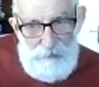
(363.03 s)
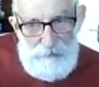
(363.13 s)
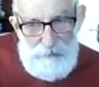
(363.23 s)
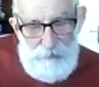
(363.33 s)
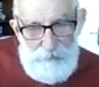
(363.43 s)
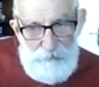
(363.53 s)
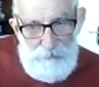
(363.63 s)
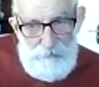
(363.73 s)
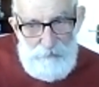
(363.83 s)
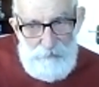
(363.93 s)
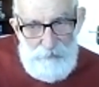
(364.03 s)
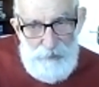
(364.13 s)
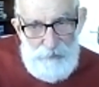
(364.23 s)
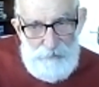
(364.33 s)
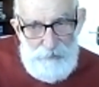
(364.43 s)
so to
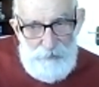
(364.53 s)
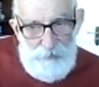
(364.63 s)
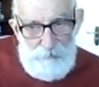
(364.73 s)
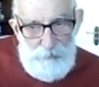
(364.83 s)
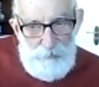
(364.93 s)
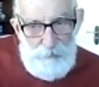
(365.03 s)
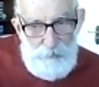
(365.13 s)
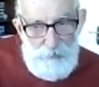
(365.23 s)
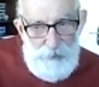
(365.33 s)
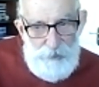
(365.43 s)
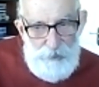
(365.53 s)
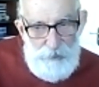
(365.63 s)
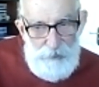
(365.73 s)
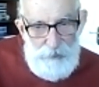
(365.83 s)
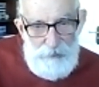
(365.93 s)
that rather broad
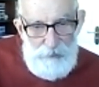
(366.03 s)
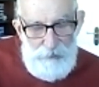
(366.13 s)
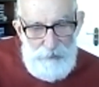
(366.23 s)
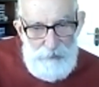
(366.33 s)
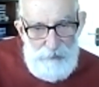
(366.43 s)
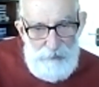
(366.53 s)
question, I